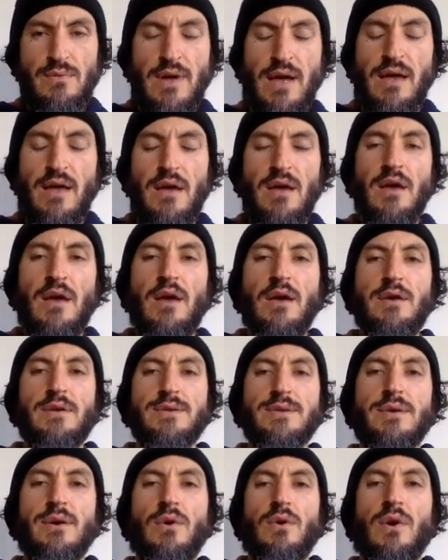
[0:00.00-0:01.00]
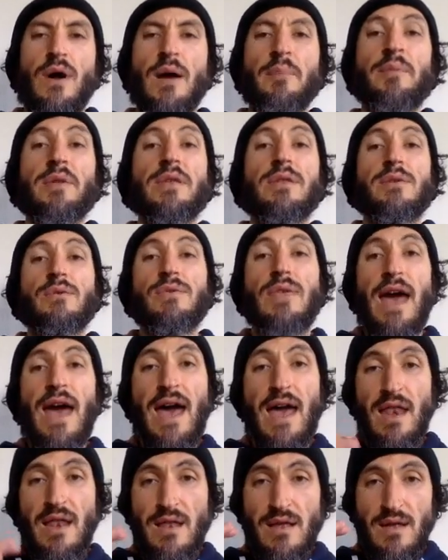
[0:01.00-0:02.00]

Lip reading: right? So I'm going to do that